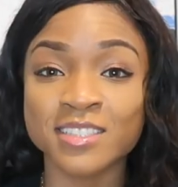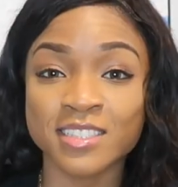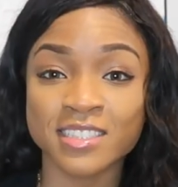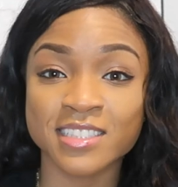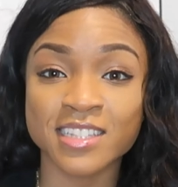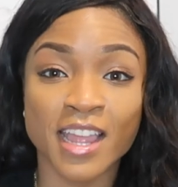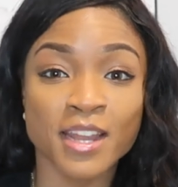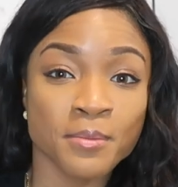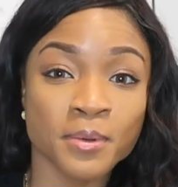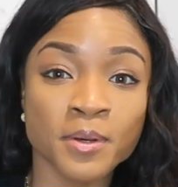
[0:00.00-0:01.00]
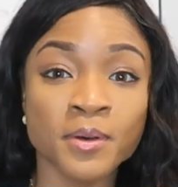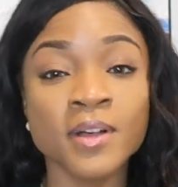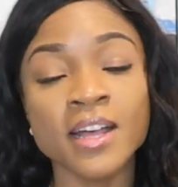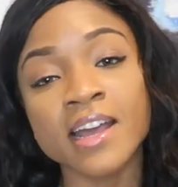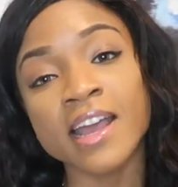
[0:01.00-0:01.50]
is
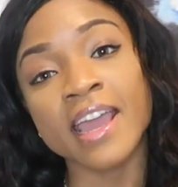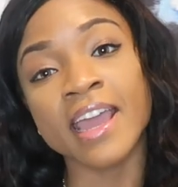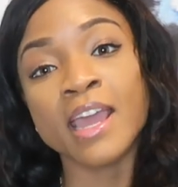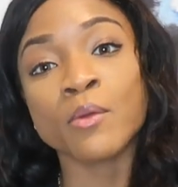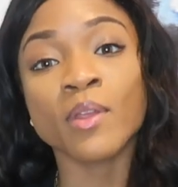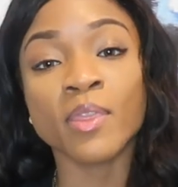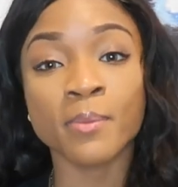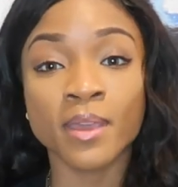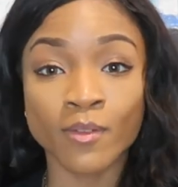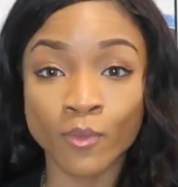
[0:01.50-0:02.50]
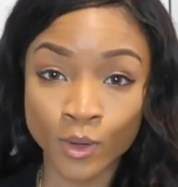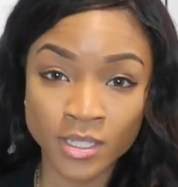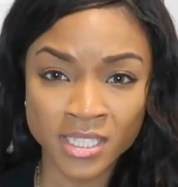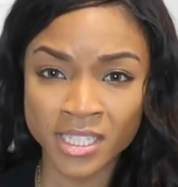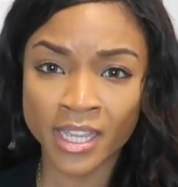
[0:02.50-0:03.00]
sustainable, and with it being
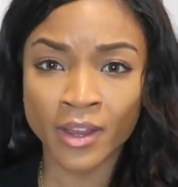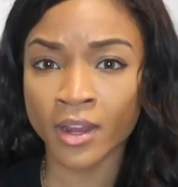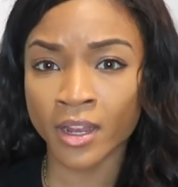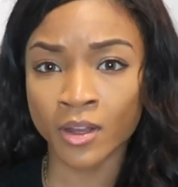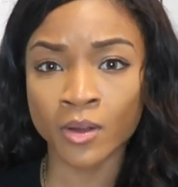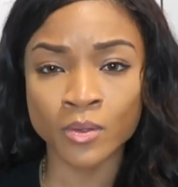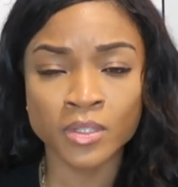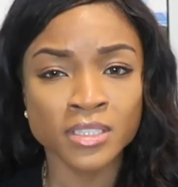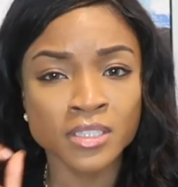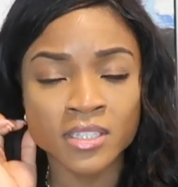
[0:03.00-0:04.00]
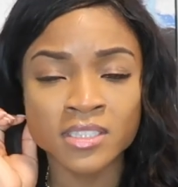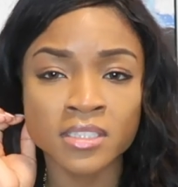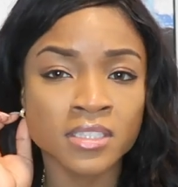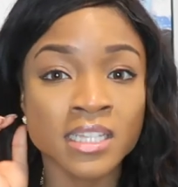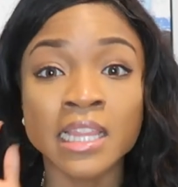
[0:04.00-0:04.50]
fourteen karat gold, these are
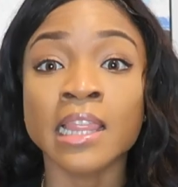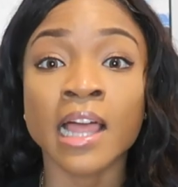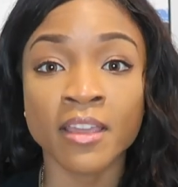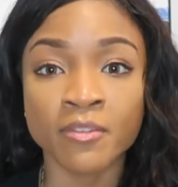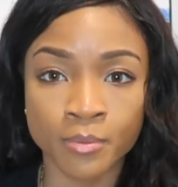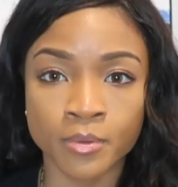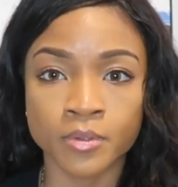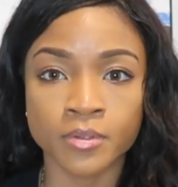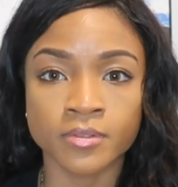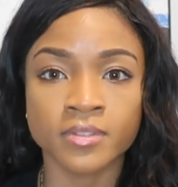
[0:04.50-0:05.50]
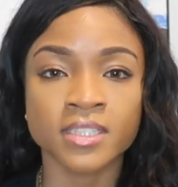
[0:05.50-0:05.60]
essentially life proof.